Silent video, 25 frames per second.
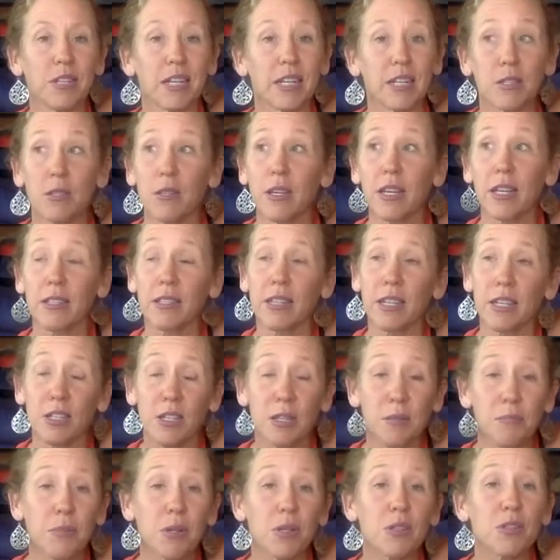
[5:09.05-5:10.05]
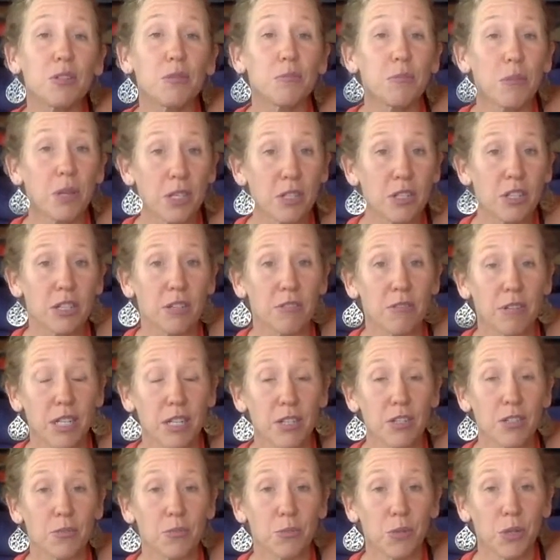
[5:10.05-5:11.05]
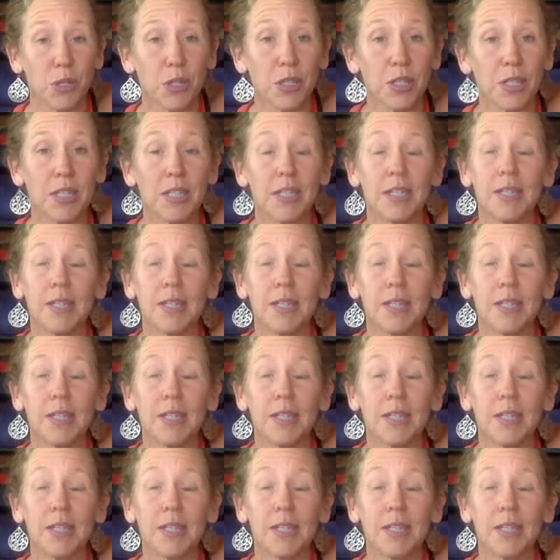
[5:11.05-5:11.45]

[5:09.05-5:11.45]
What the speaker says: as actually most of my generation were,